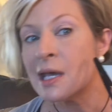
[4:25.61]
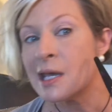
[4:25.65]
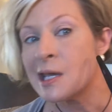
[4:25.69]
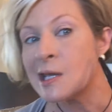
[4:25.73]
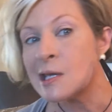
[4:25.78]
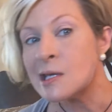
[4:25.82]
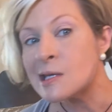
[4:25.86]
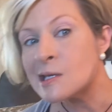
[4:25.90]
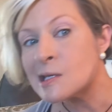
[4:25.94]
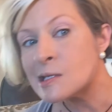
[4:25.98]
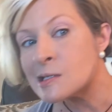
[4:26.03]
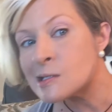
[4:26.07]

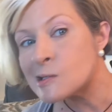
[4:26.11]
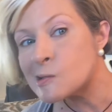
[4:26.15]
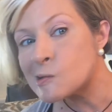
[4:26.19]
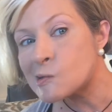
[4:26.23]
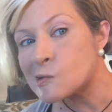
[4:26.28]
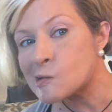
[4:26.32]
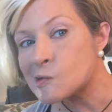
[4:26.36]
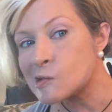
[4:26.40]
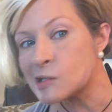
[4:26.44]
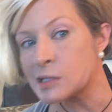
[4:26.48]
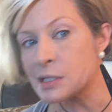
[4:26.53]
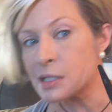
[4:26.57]
And you
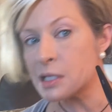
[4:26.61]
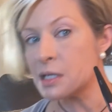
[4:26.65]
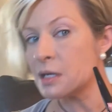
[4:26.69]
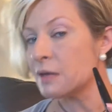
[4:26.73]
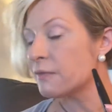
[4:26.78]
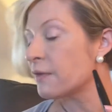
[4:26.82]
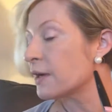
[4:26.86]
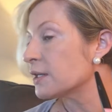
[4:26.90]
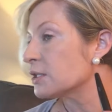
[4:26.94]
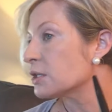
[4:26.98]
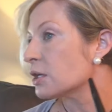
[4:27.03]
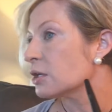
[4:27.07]
can see,
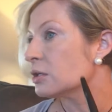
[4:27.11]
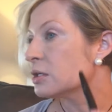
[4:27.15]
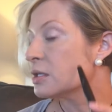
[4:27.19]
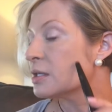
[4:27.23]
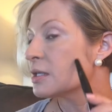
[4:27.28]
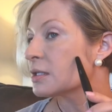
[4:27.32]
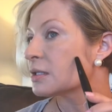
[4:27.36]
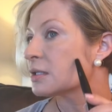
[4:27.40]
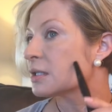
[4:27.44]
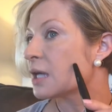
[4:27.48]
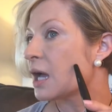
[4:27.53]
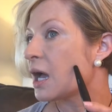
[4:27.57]
if I turn to the
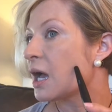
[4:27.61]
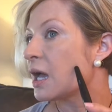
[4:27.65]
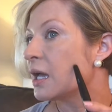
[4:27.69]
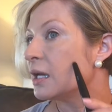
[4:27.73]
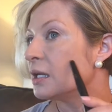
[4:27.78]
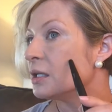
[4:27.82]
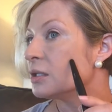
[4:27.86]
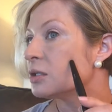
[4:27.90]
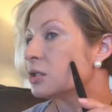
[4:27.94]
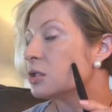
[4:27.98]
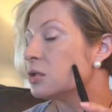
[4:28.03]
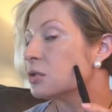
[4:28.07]
side,
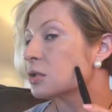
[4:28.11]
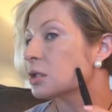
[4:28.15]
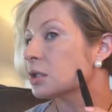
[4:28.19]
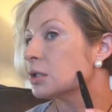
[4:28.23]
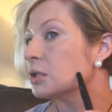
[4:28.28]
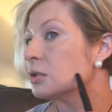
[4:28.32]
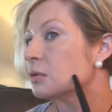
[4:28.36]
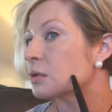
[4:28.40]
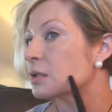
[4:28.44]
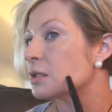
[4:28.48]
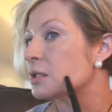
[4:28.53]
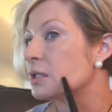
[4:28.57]
it's usually,
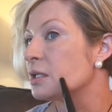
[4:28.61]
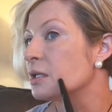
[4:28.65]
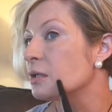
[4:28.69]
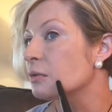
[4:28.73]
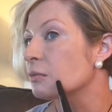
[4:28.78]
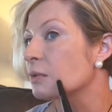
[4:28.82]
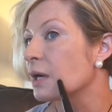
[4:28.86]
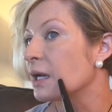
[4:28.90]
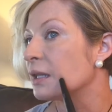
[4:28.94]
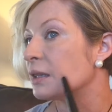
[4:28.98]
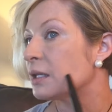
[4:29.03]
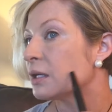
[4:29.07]
you can see it
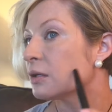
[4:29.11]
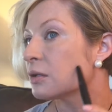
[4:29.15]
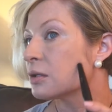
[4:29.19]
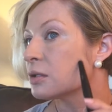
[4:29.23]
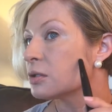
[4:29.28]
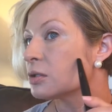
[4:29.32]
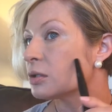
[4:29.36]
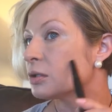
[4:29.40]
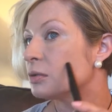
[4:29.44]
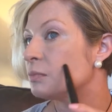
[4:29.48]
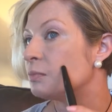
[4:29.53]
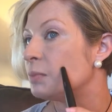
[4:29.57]
right there,
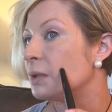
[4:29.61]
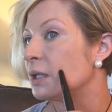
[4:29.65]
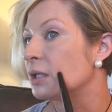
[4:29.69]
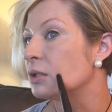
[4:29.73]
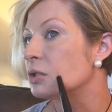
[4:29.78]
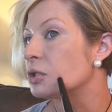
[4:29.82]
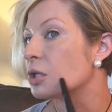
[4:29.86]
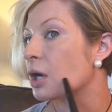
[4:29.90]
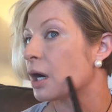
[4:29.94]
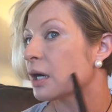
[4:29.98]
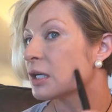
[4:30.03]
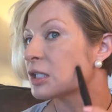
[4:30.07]
there's a big
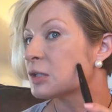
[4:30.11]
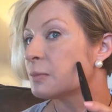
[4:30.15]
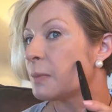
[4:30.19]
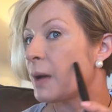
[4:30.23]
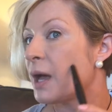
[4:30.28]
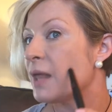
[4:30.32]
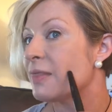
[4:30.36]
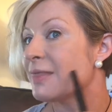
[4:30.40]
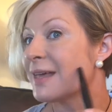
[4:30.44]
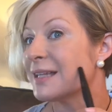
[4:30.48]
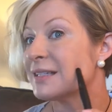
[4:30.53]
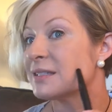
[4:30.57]
dark
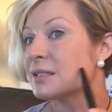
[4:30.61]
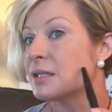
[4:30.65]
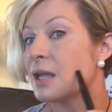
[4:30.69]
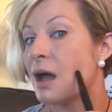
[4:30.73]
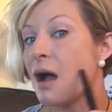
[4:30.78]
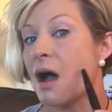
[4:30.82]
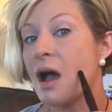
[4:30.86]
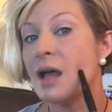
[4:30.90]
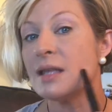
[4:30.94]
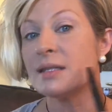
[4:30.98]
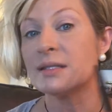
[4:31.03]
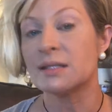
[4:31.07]
spot. That's
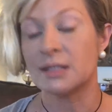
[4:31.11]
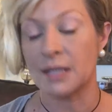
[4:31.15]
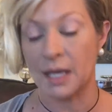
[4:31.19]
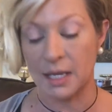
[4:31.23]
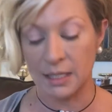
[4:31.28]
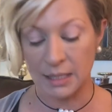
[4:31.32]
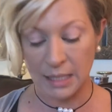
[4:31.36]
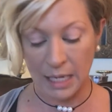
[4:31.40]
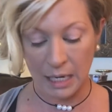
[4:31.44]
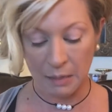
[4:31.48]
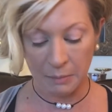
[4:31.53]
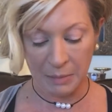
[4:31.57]
not
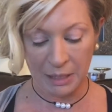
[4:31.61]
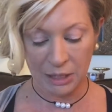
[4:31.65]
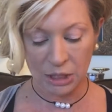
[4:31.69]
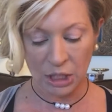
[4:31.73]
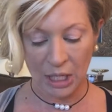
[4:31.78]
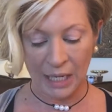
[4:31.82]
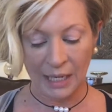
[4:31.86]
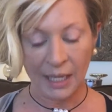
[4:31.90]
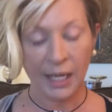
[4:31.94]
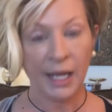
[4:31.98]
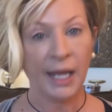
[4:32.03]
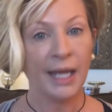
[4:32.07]
sun damage,
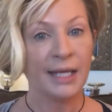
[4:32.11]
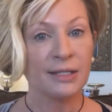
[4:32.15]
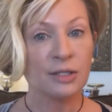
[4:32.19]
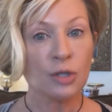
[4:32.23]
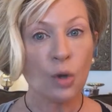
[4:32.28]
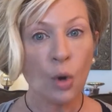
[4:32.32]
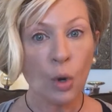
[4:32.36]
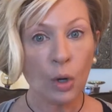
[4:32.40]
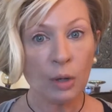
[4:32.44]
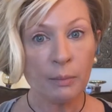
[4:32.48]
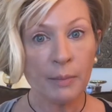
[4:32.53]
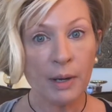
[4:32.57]
it's
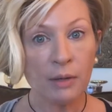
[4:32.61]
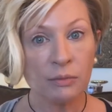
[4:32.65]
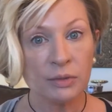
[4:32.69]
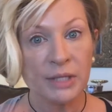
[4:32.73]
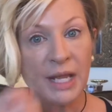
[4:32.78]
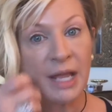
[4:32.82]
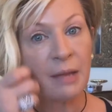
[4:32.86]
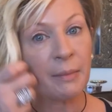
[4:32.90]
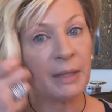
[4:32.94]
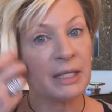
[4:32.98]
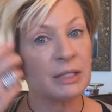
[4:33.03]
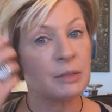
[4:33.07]
hormone
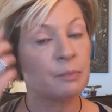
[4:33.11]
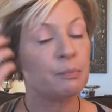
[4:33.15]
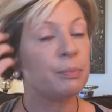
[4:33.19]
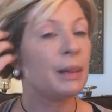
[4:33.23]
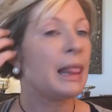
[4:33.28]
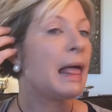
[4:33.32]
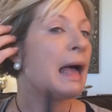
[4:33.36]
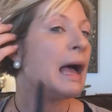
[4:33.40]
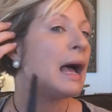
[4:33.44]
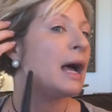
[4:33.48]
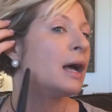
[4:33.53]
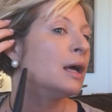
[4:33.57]
damage, blah.
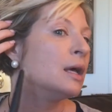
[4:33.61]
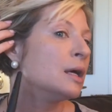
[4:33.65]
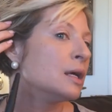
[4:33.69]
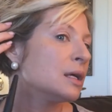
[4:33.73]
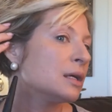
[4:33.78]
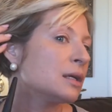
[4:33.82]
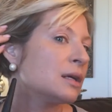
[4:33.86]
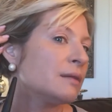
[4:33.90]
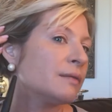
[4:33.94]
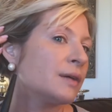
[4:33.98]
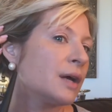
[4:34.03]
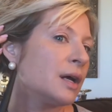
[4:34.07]

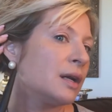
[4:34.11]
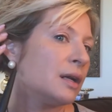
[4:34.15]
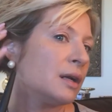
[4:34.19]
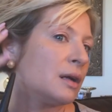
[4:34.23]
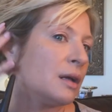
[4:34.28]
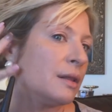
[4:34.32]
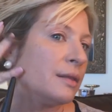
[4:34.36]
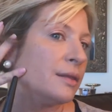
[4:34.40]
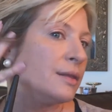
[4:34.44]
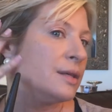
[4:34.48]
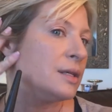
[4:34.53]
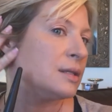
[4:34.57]
And I've got it
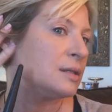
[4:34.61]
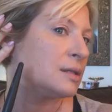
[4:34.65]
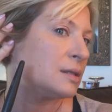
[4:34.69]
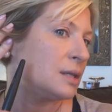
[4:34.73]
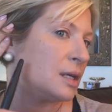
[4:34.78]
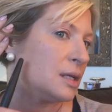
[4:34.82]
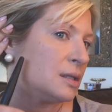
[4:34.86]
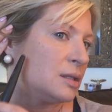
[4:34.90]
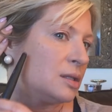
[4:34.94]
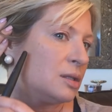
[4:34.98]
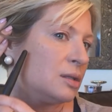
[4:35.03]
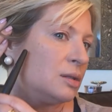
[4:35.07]
on this
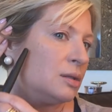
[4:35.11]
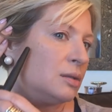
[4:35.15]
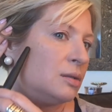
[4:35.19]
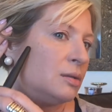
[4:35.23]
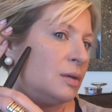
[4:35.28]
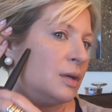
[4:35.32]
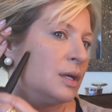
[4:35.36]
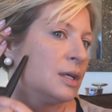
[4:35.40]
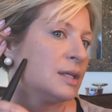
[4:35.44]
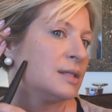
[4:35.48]
side too.